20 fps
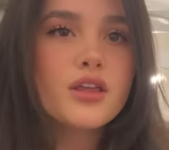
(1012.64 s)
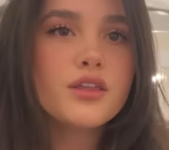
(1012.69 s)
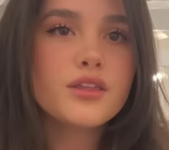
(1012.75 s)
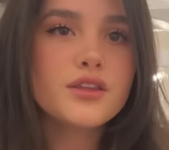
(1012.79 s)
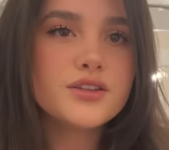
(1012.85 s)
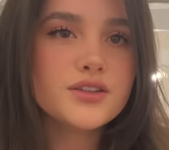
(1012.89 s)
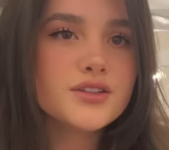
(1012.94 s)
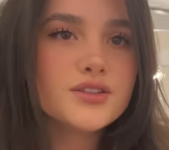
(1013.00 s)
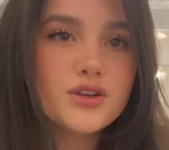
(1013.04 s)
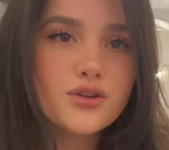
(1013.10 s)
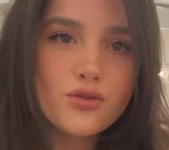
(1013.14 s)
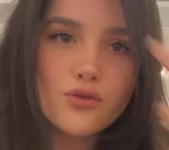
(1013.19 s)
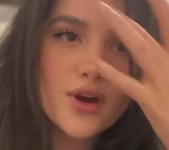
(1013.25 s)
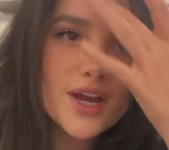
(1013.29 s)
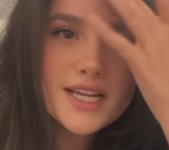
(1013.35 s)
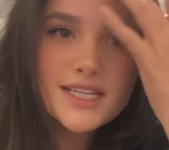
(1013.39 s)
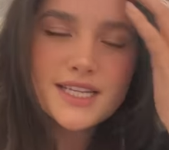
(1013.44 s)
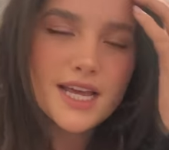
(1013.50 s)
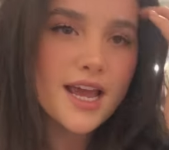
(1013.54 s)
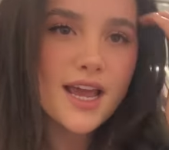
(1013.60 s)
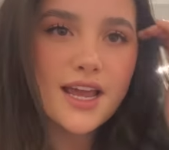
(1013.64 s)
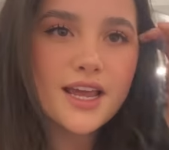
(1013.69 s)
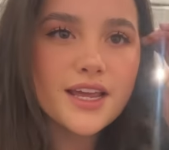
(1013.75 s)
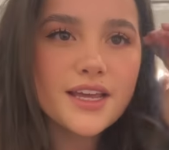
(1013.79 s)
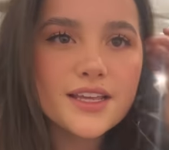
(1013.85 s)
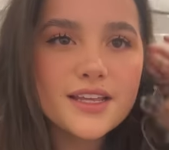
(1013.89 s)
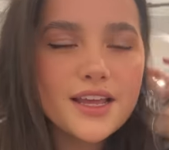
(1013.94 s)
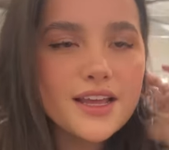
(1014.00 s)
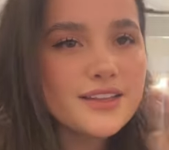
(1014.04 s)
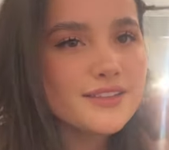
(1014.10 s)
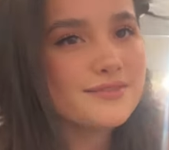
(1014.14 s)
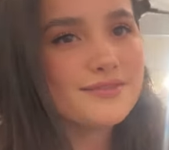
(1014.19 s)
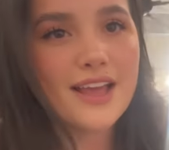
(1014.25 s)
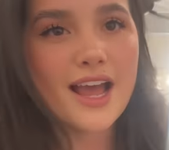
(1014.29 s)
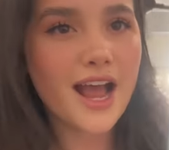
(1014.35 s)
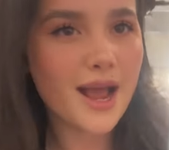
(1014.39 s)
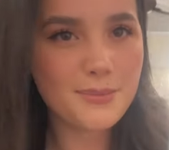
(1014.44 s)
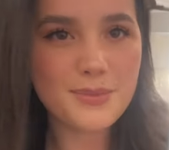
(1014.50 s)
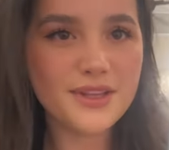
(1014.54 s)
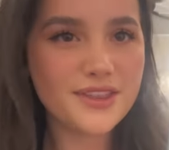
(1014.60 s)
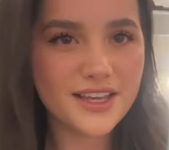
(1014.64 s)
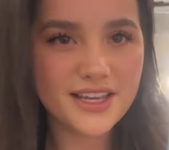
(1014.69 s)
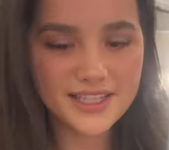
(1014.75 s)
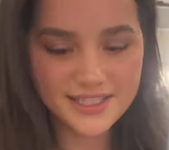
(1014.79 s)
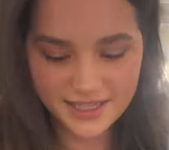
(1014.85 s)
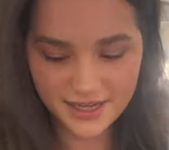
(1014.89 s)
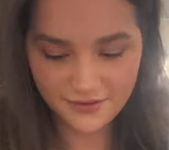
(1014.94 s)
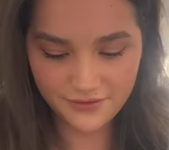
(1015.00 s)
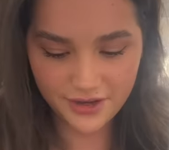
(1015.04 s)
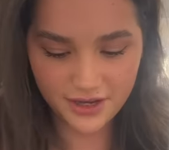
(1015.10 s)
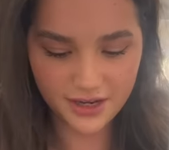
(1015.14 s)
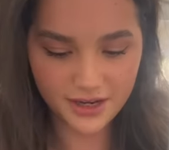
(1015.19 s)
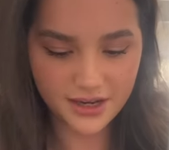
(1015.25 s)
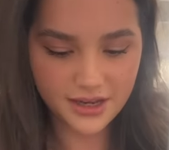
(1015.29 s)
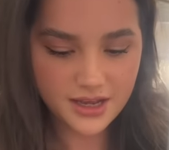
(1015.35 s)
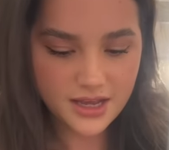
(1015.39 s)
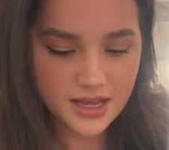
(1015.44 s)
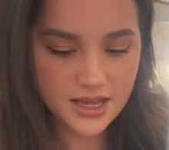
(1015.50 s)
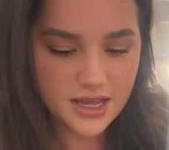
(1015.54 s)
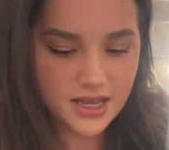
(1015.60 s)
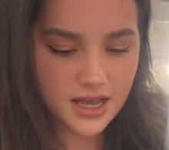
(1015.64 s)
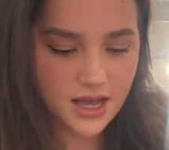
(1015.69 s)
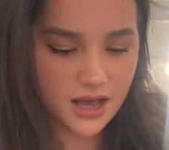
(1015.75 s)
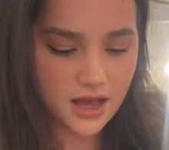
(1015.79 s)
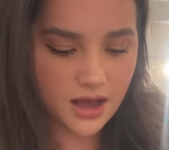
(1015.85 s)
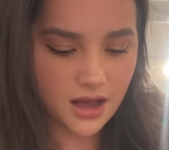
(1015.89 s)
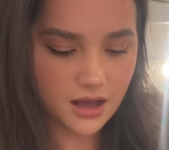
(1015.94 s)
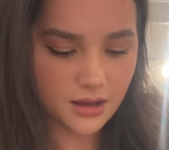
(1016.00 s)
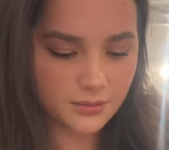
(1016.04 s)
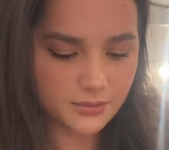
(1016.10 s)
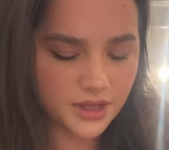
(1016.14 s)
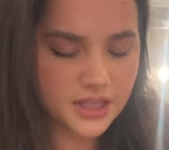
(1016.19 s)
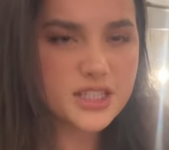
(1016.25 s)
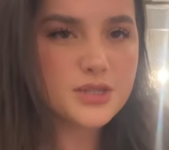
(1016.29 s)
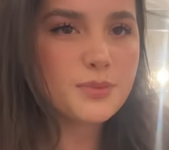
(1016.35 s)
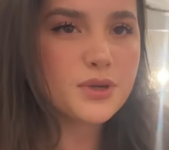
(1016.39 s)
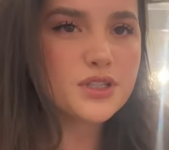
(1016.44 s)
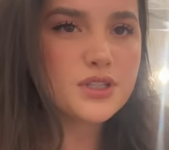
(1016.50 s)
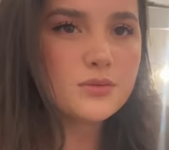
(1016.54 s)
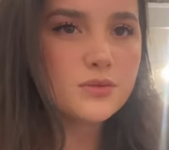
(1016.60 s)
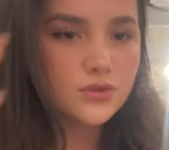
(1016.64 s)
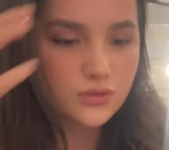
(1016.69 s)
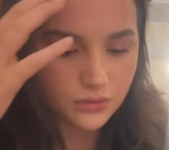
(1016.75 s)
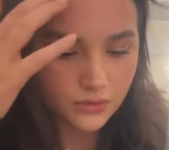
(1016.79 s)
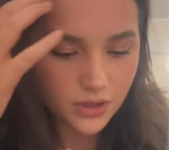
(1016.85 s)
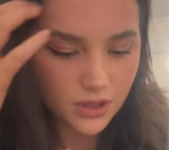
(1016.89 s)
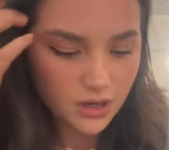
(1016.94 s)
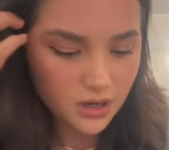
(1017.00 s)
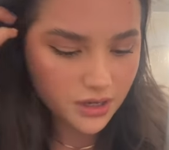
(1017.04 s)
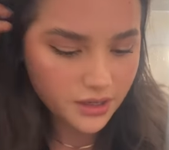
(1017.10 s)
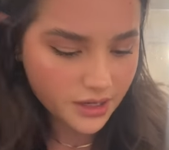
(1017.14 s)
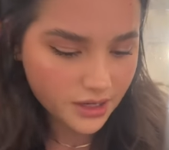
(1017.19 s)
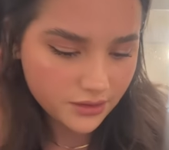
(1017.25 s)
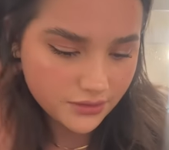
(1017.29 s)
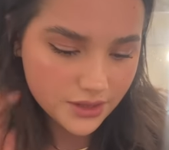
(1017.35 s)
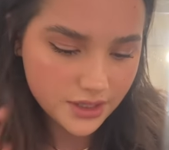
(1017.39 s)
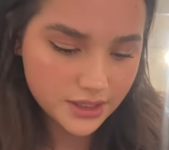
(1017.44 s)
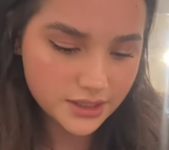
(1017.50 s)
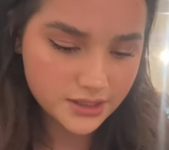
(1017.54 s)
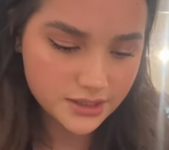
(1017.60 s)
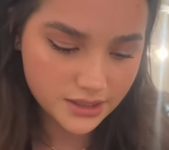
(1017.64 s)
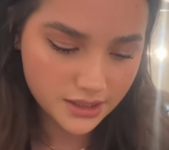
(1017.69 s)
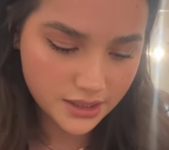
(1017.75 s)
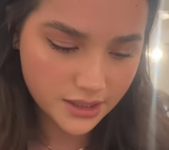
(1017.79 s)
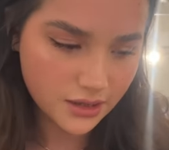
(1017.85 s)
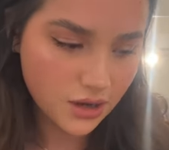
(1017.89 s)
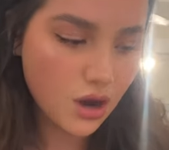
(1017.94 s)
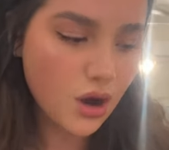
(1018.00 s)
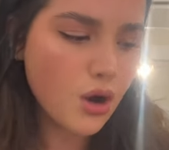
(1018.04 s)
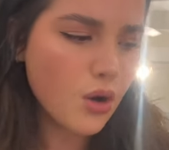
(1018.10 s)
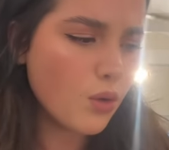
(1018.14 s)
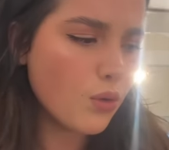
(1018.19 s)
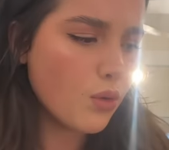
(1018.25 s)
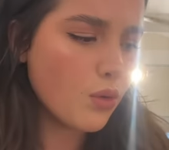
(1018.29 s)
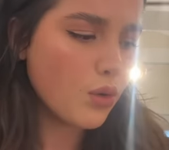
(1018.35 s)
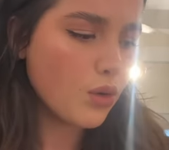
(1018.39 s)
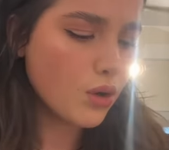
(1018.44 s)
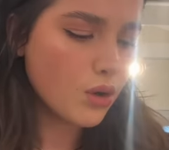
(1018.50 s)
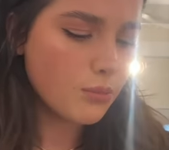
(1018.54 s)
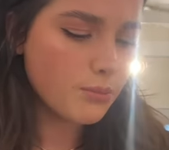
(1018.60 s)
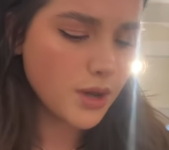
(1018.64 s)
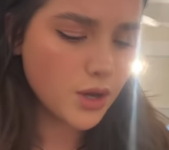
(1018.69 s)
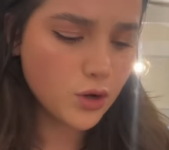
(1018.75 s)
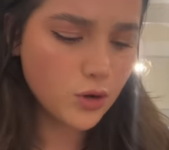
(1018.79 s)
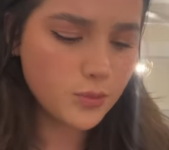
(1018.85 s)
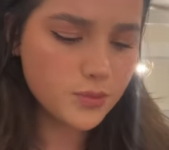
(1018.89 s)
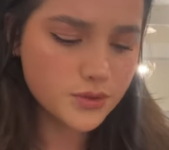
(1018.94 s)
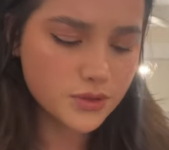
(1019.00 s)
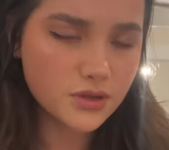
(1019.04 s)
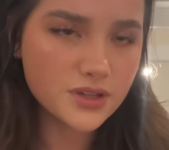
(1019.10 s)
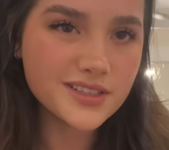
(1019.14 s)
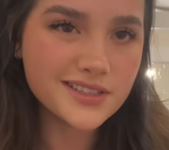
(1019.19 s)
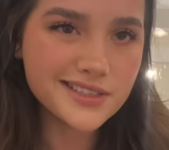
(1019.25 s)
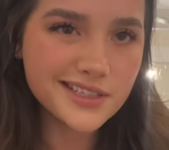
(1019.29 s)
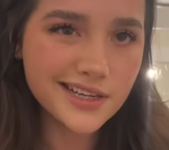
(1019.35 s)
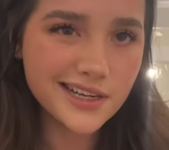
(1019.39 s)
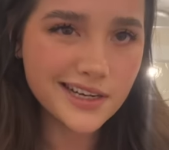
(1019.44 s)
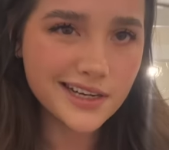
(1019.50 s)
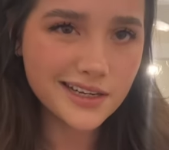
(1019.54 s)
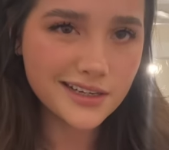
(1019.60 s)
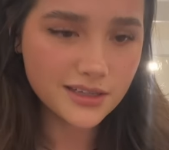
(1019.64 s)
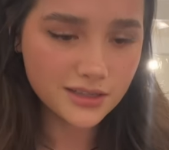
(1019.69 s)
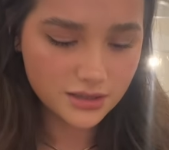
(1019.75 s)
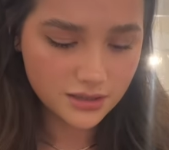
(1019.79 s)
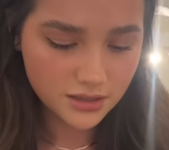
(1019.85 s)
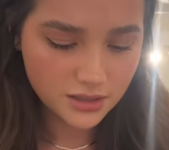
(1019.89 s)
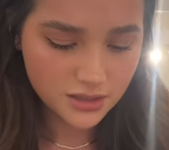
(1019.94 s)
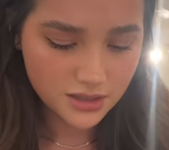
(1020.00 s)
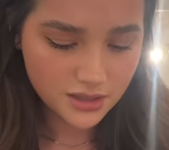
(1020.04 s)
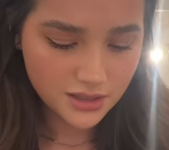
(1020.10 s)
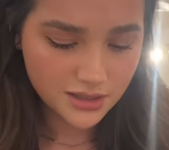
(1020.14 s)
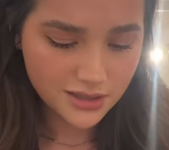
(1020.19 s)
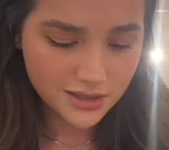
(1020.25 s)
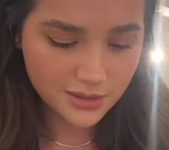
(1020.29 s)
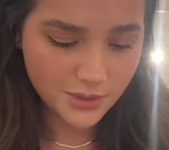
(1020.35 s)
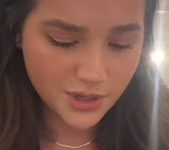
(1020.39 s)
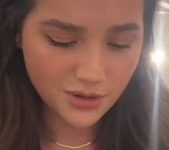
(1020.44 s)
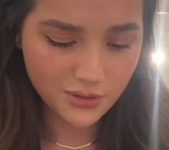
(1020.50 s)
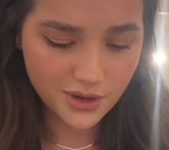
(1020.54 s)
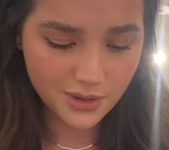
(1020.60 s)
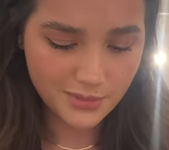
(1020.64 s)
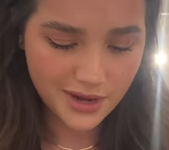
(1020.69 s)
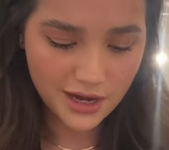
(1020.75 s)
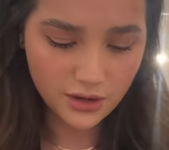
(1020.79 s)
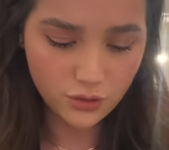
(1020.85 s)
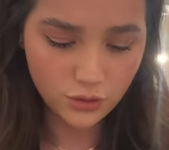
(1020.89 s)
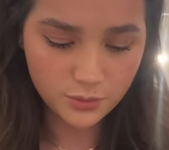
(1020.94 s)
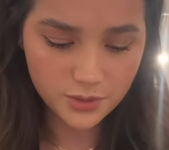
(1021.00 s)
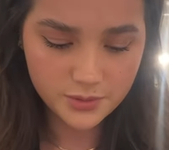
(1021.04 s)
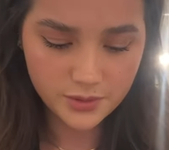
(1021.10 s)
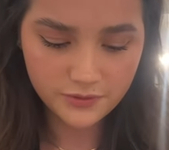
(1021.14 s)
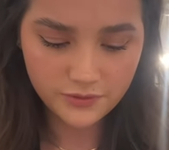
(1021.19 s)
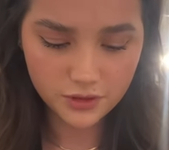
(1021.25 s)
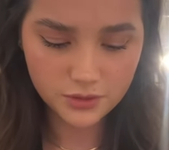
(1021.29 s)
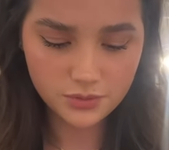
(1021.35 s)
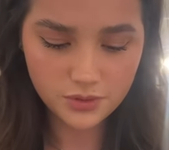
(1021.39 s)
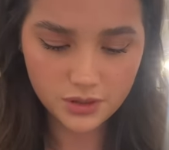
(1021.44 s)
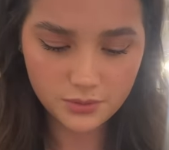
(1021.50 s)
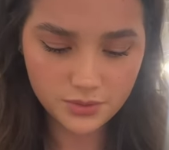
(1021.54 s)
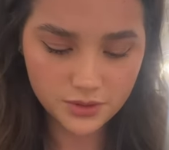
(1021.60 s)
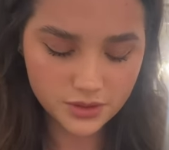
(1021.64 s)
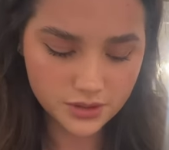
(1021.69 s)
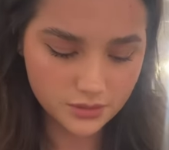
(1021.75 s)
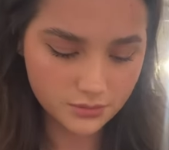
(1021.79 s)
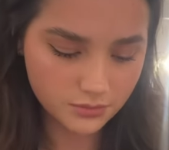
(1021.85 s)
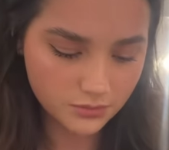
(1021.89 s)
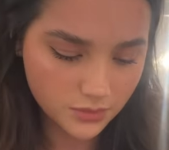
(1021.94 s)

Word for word: This is a great day. Happy Thanksgiving. Um, let's put some jewelry on now that I see it. Oh, my hoops are inside. Let me go get my hoops, but first we're gonna put some